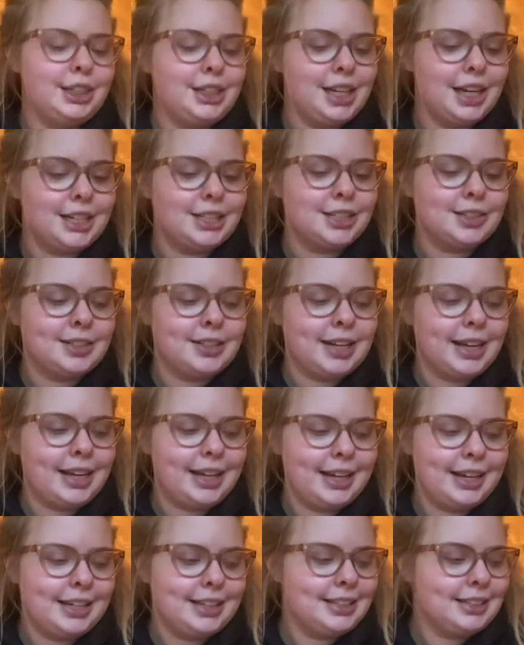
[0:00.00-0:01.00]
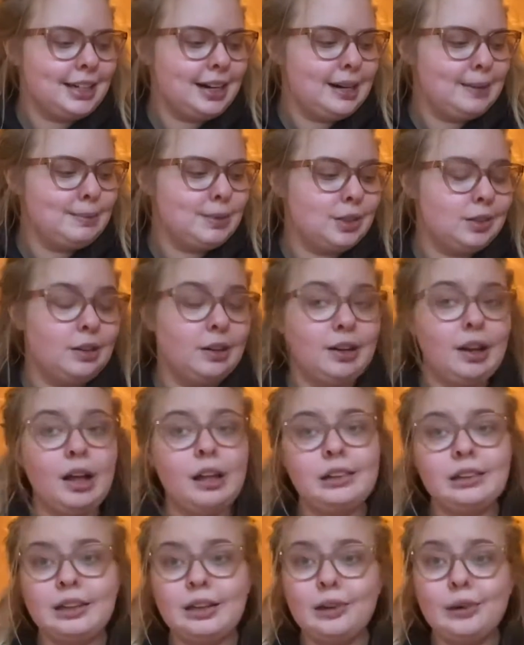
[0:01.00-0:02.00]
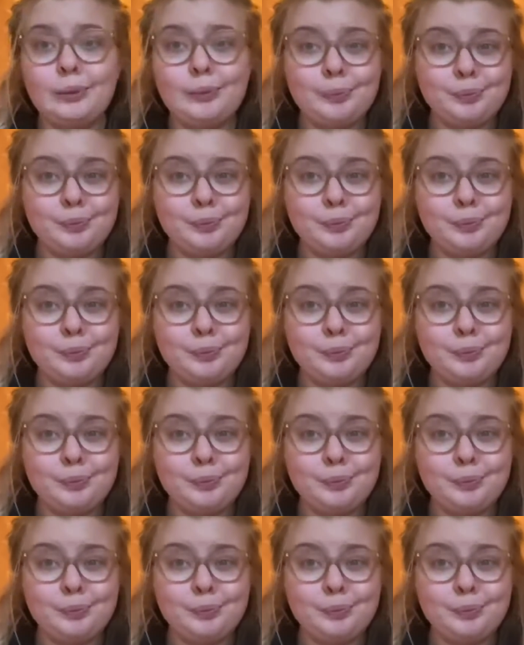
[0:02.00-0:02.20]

yesterday. It's time to look a little